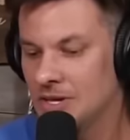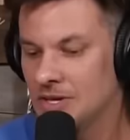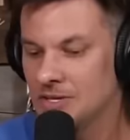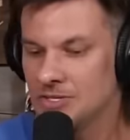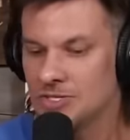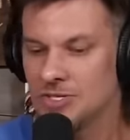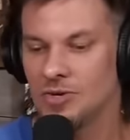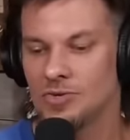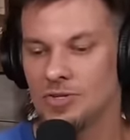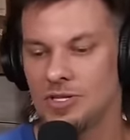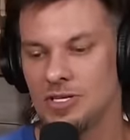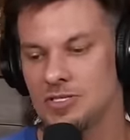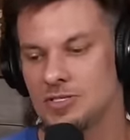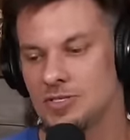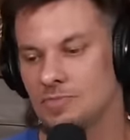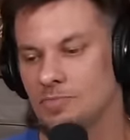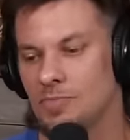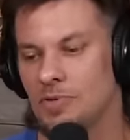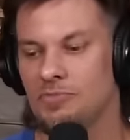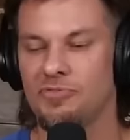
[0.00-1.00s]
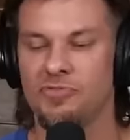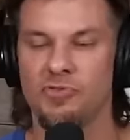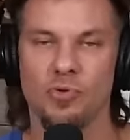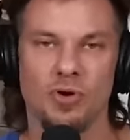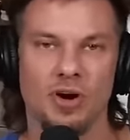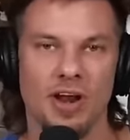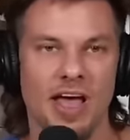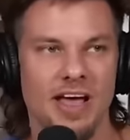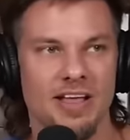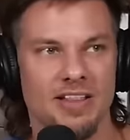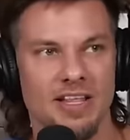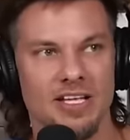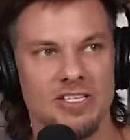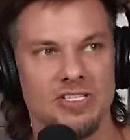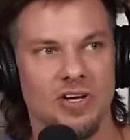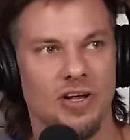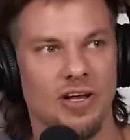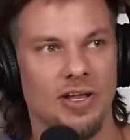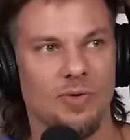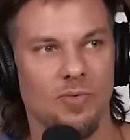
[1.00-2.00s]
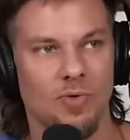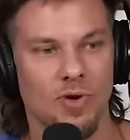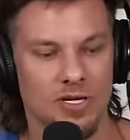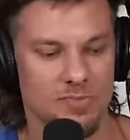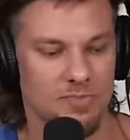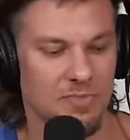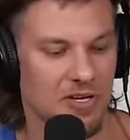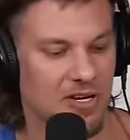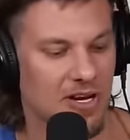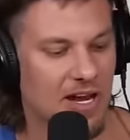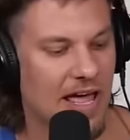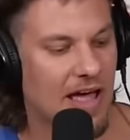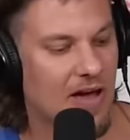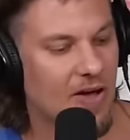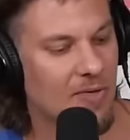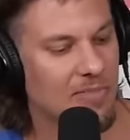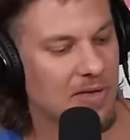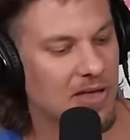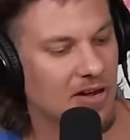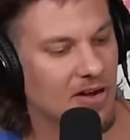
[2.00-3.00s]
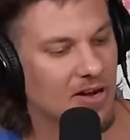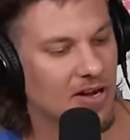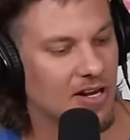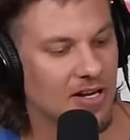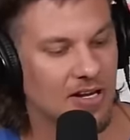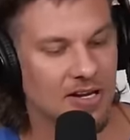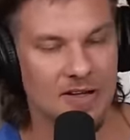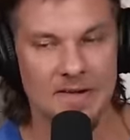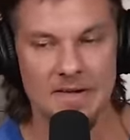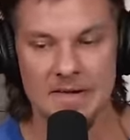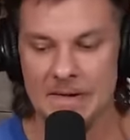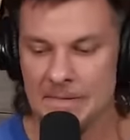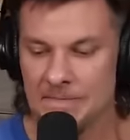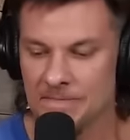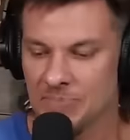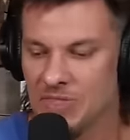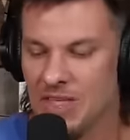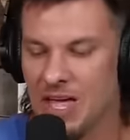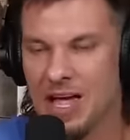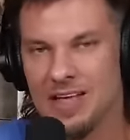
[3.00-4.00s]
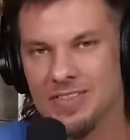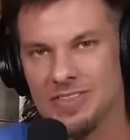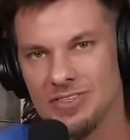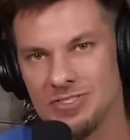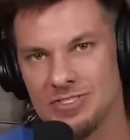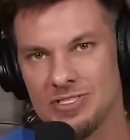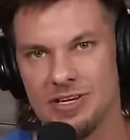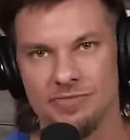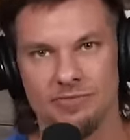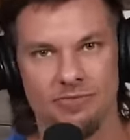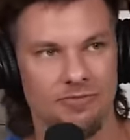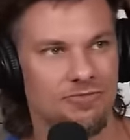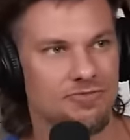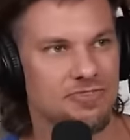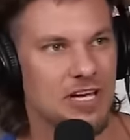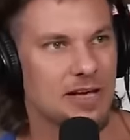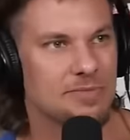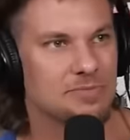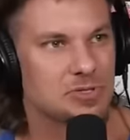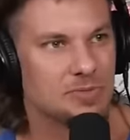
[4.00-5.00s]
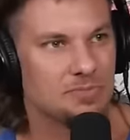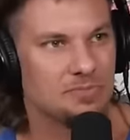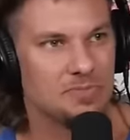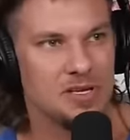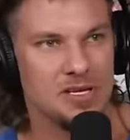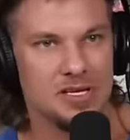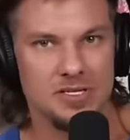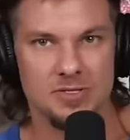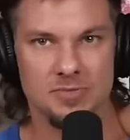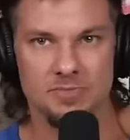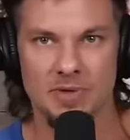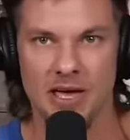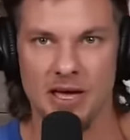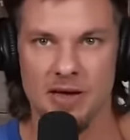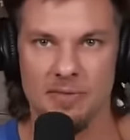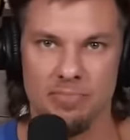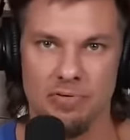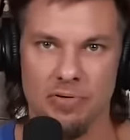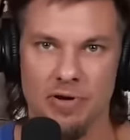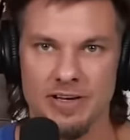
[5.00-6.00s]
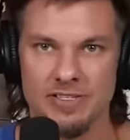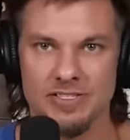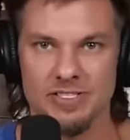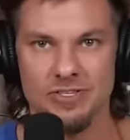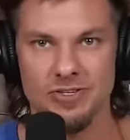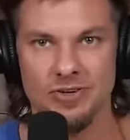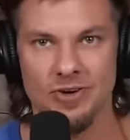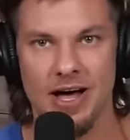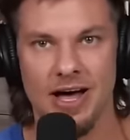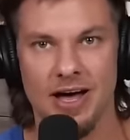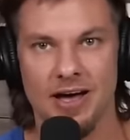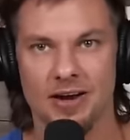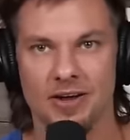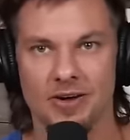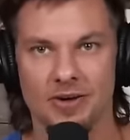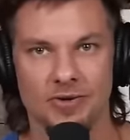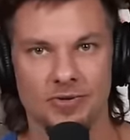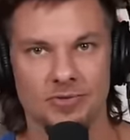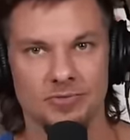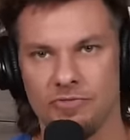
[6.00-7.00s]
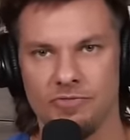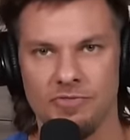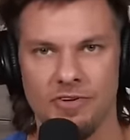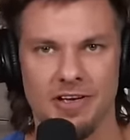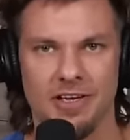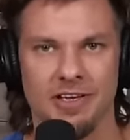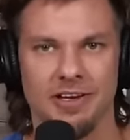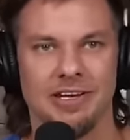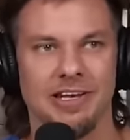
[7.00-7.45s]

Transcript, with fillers: So these before that, that's all it was. But now I'm hearing they had these different types of meats, man. Prosciutto, fucking